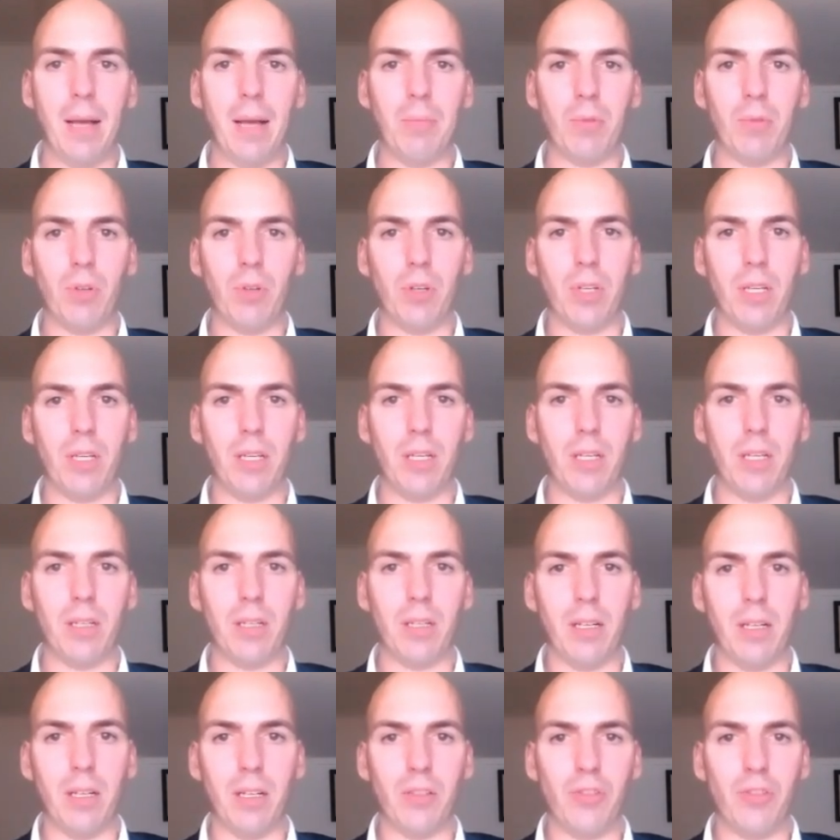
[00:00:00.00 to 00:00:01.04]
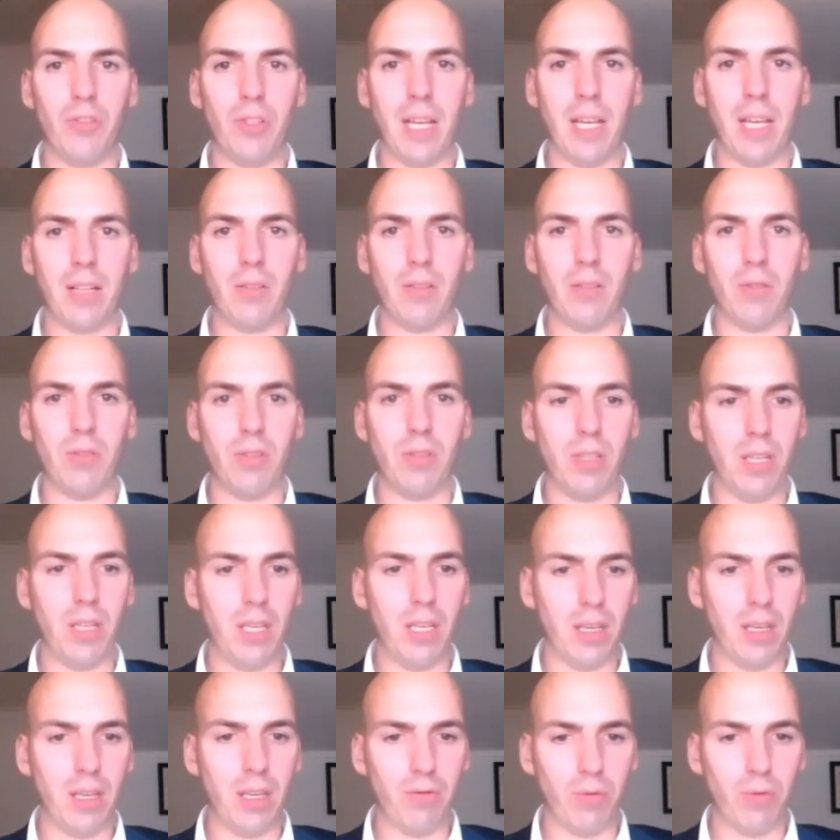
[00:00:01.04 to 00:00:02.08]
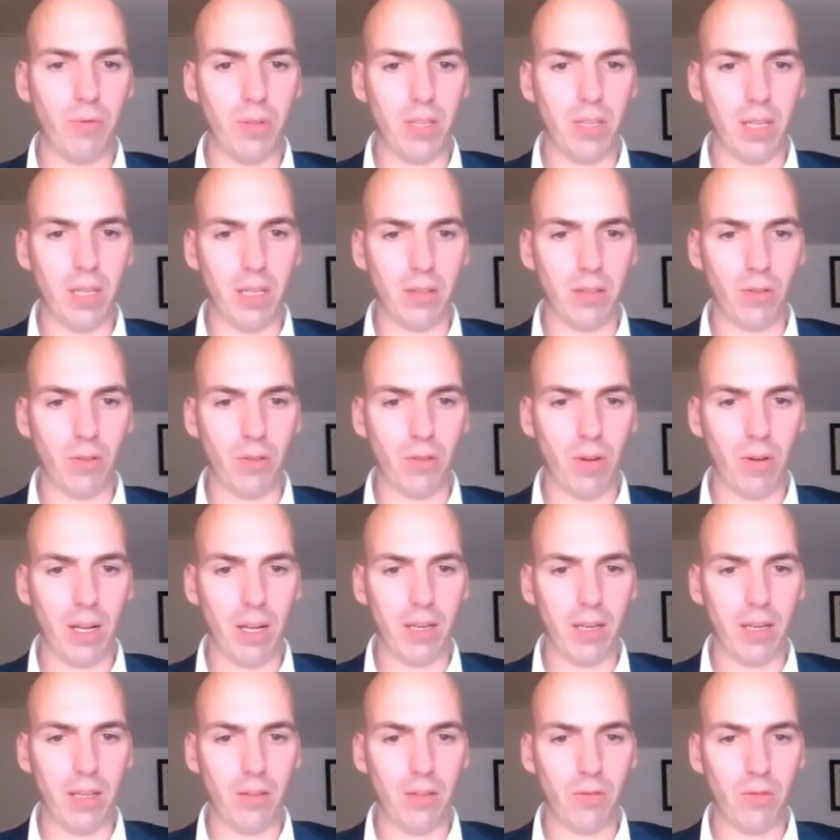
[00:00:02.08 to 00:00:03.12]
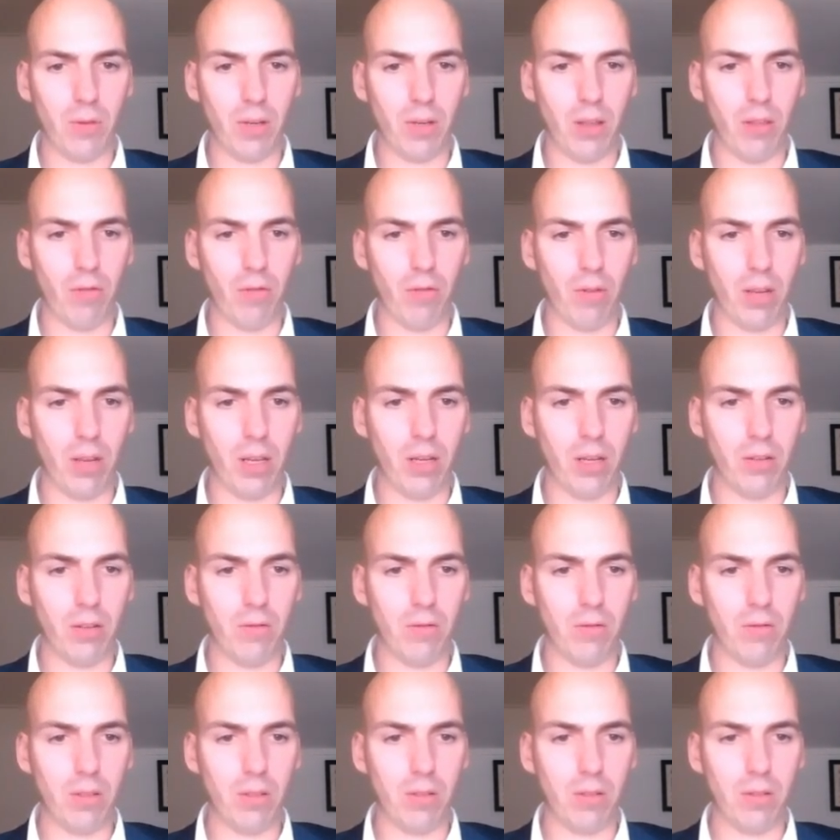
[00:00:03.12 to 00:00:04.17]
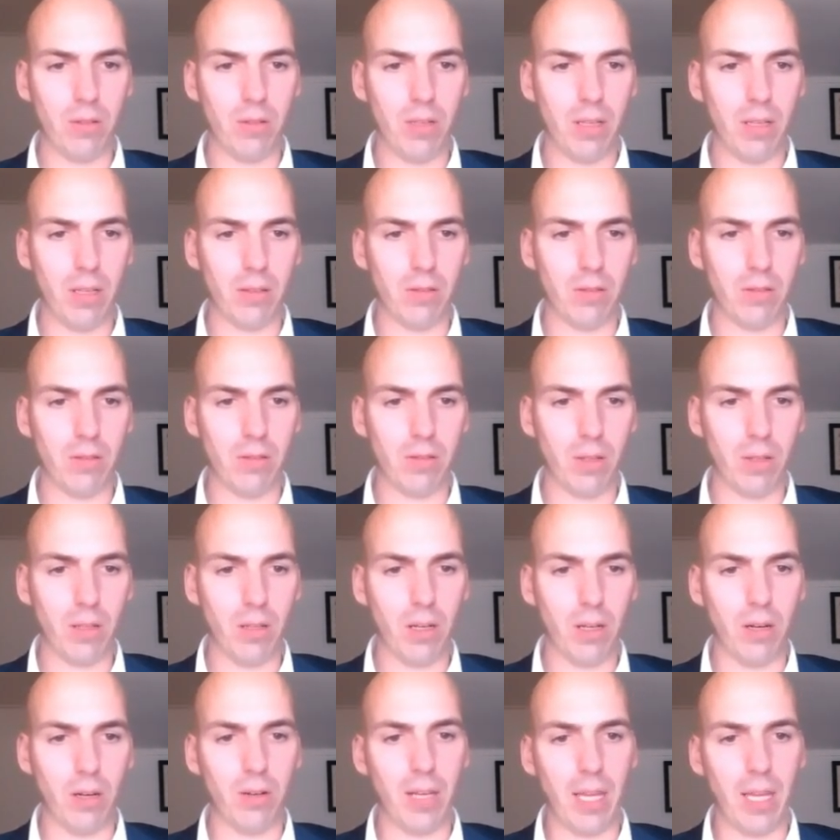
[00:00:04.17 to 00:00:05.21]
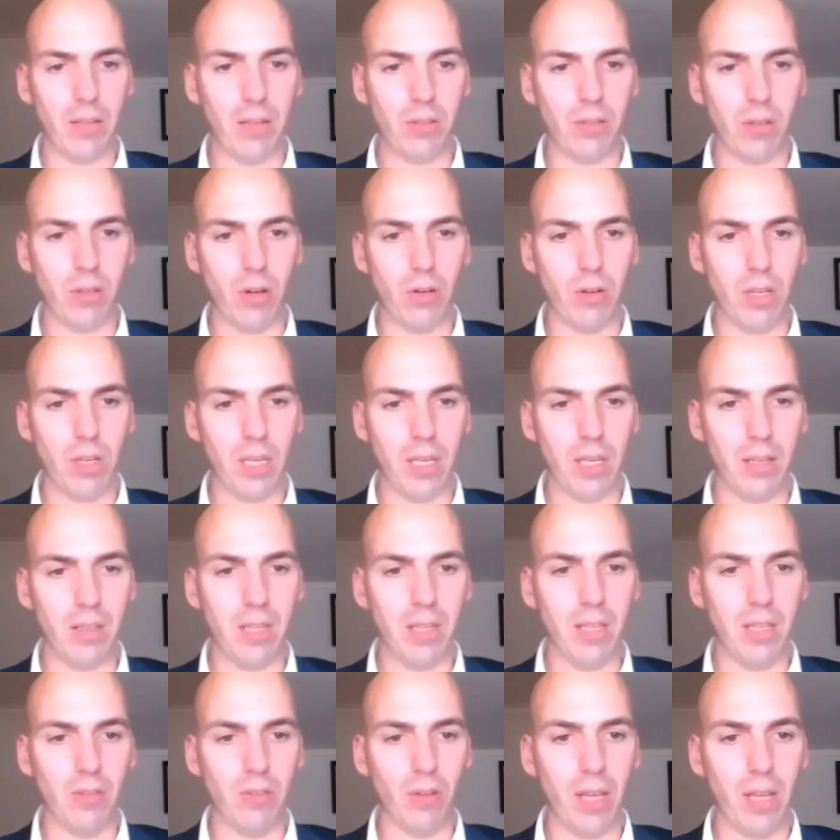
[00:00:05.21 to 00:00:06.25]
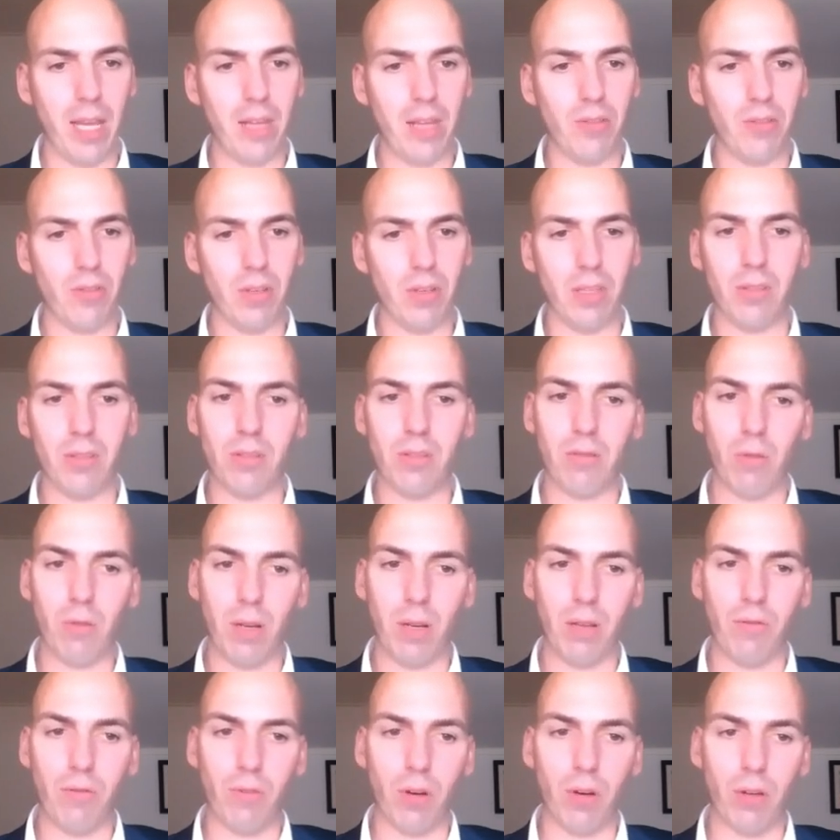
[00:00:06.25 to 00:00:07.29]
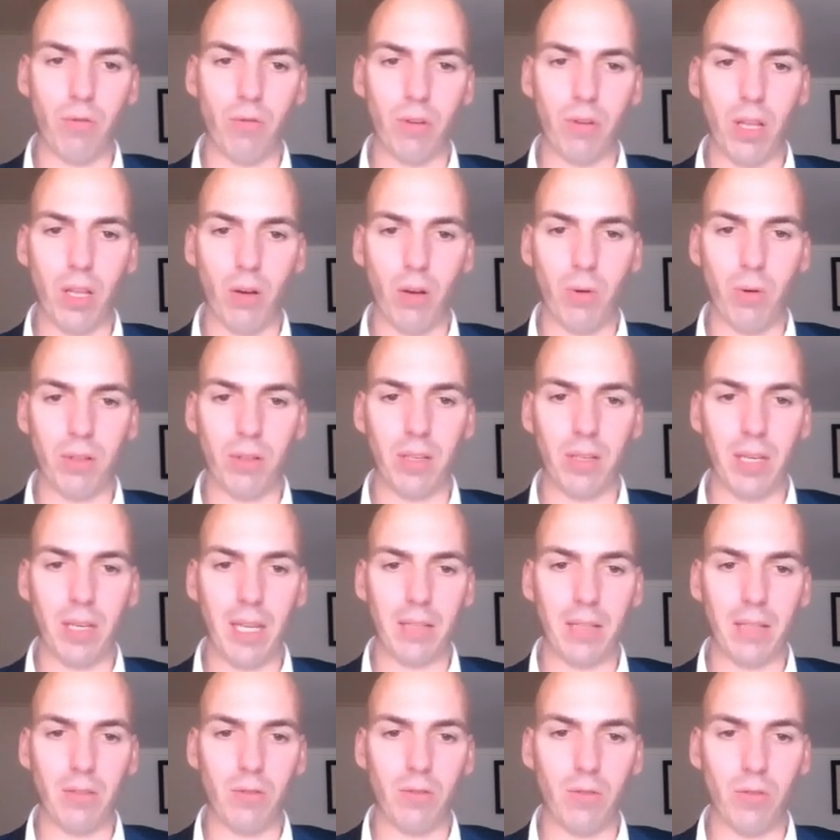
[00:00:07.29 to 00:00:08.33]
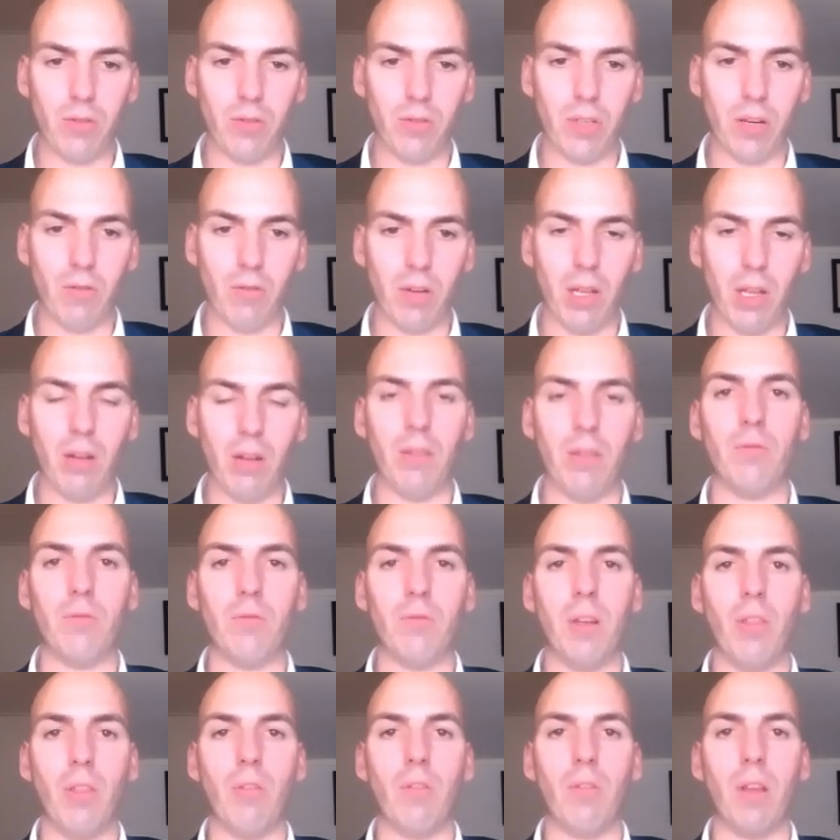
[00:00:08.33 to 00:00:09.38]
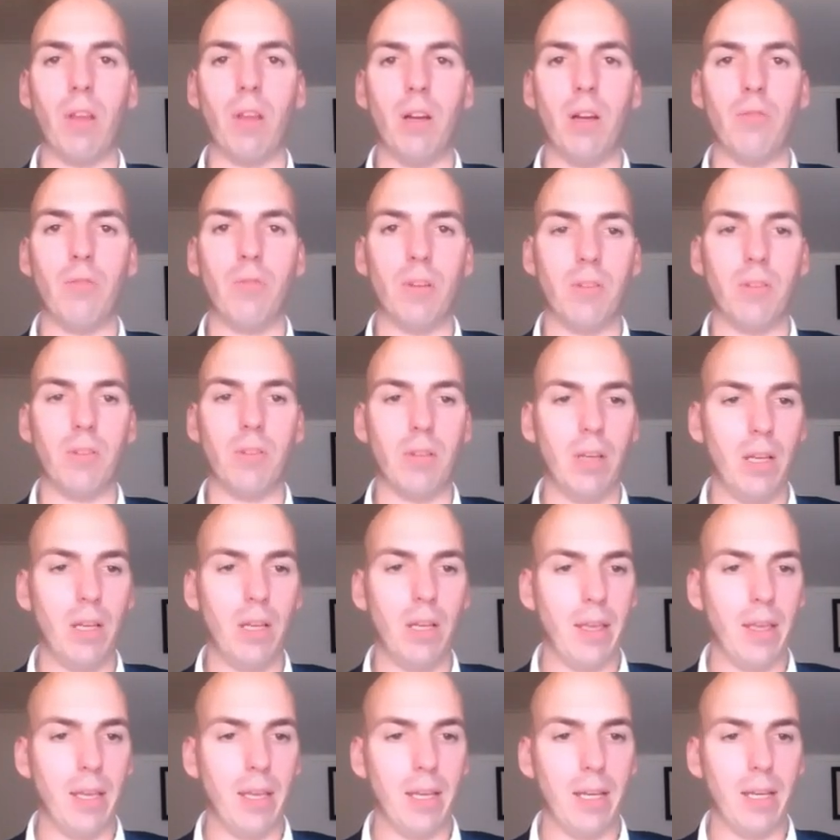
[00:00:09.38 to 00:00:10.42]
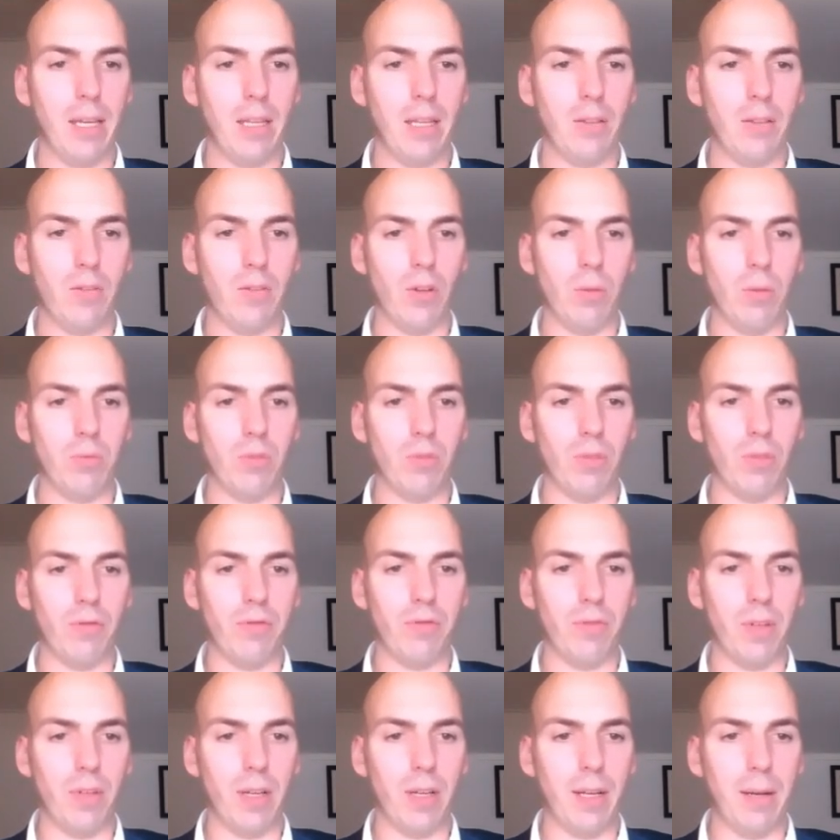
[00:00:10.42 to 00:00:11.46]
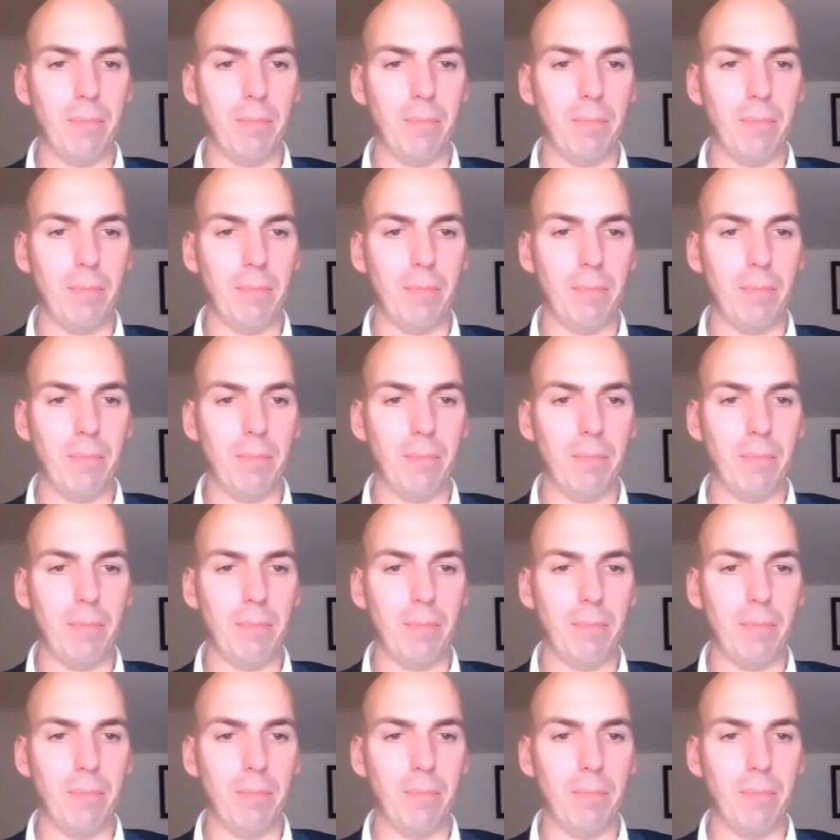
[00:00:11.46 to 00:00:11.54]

I'm gonna check to see if we did it correctly. 2300, yes, 20. Oh, okay, so the diesel engine is 2400 kilowatts connected to a generator of 2300 in terms of